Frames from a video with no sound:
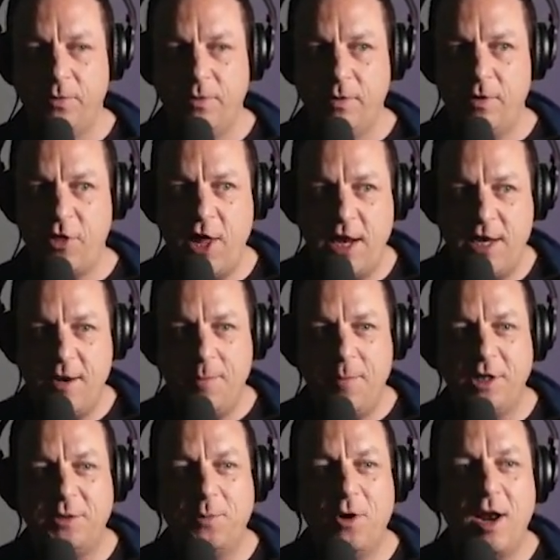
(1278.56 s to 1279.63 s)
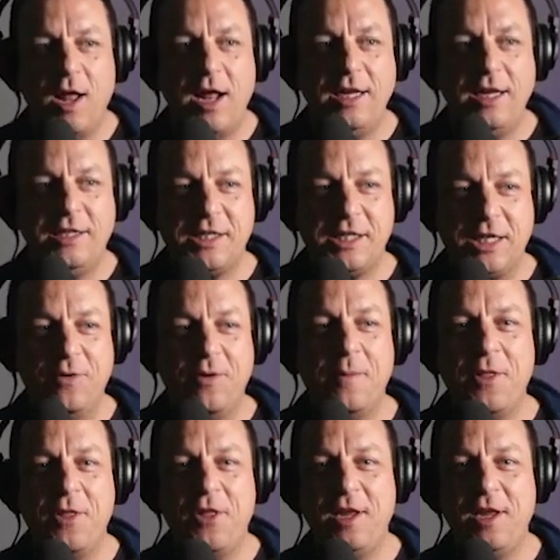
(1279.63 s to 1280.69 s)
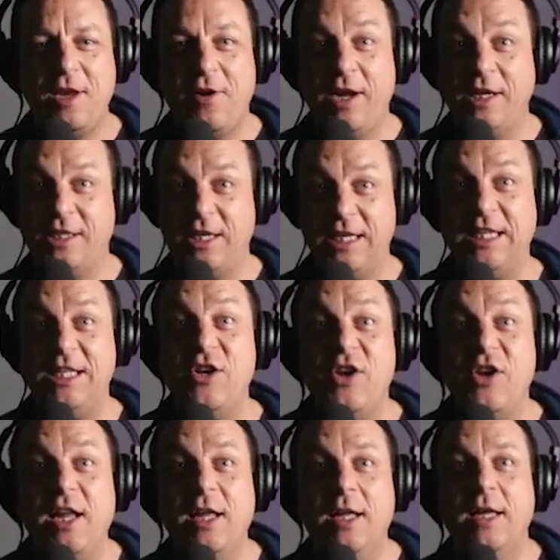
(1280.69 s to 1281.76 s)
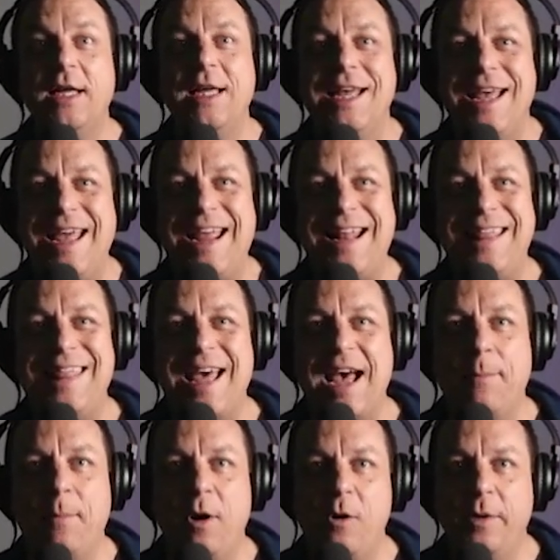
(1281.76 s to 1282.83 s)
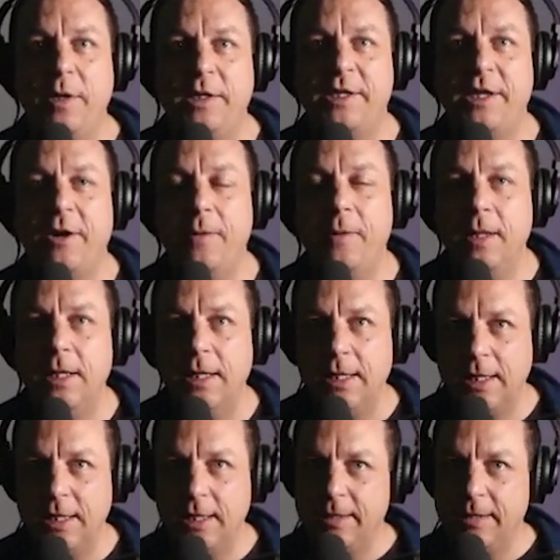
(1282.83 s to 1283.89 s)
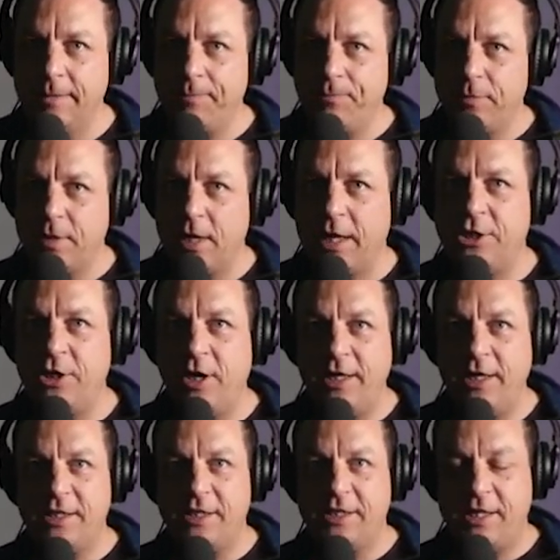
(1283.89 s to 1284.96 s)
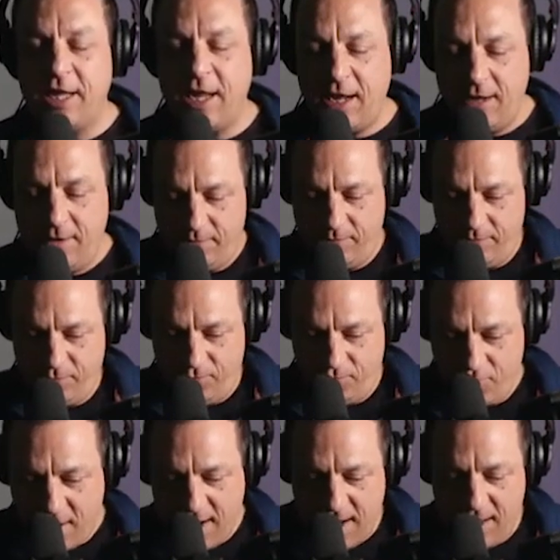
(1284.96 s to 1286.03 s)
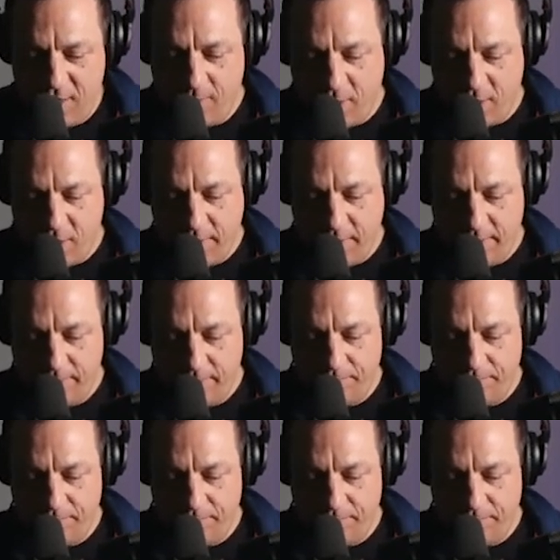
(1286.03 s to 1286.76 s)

then you're much more likely to screw up the thing you're actually doing in that moment. So I try and just stay right in the moment,